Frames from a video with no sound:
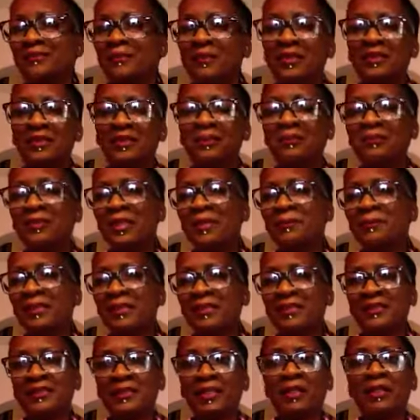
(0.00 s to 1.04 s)
sometimes I
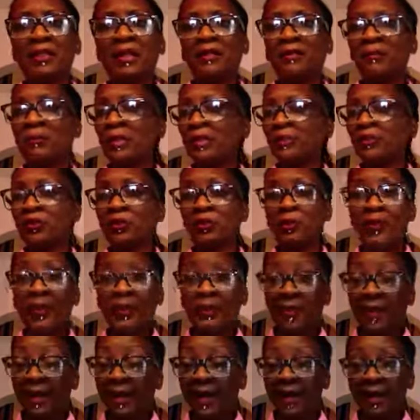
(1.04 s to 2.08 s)
sell out of my jewelry
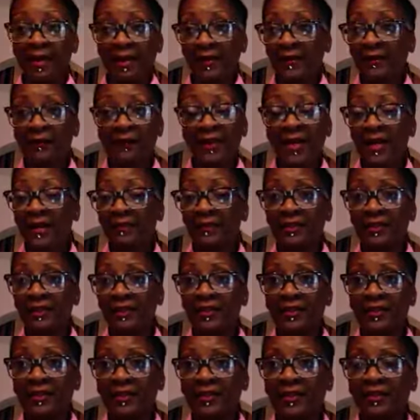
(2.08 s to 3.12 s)
and I, I don't have
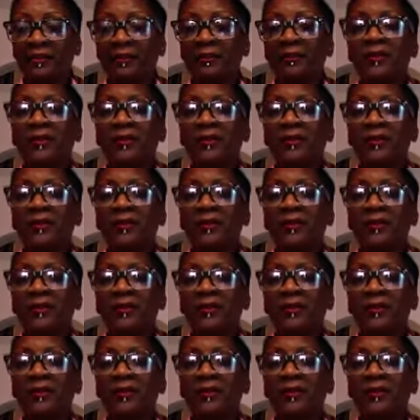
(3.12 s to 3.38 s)
anything.